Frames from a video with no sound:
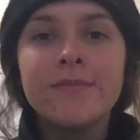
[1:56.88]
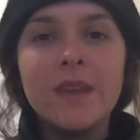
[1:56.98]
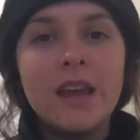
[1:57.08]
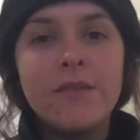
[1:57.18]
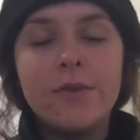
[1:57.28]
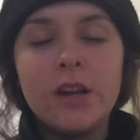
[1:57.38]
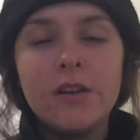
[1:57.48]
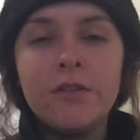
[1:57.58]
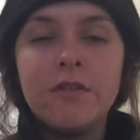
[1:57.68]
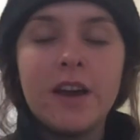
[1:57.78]
If we
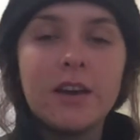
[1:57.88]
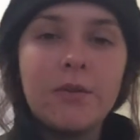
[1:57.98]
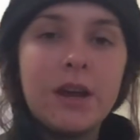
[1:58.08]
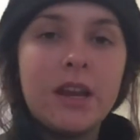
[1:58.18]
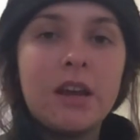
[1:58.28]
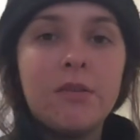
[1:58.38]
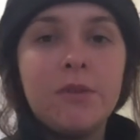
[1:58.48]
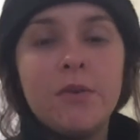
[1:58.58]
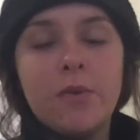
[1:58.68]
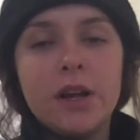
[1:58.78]
need to evacuate, it'll
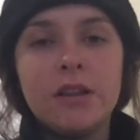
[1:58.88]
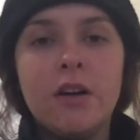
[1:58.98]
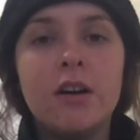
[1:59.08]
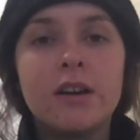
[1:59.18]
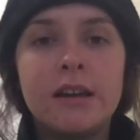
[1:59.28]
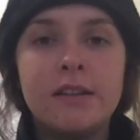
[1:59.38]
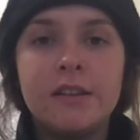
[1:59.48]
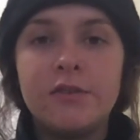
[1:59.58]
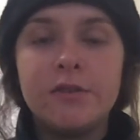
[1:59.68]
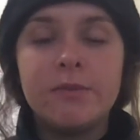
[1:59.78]
be 1 long
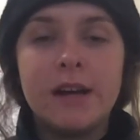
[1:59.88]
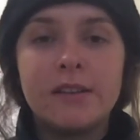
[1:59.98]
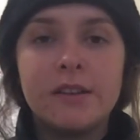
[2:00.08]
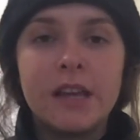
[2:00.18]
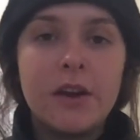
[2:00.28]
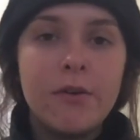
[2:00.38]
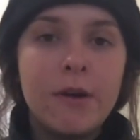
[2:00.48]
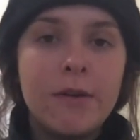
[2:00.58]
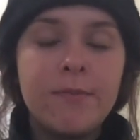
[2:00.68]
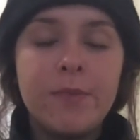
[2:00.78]
continuous blast on the air
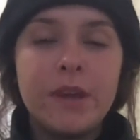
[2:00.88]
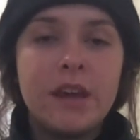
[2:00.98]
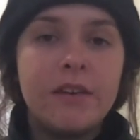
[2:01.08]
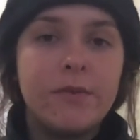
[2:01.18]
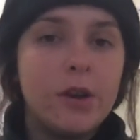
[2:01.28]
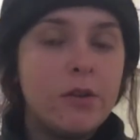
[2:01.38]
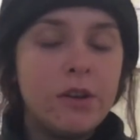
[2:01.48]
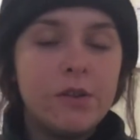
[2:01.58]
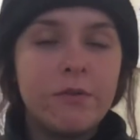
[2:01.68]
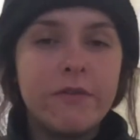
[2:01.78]
horn. If we do
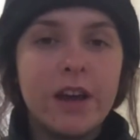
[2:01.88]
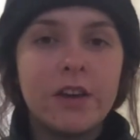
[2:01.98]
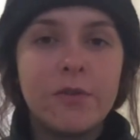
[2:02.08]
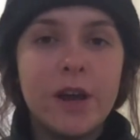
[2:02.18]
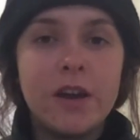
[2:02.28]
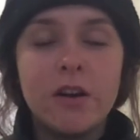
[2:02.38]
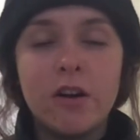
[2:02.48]
need to evacuate, our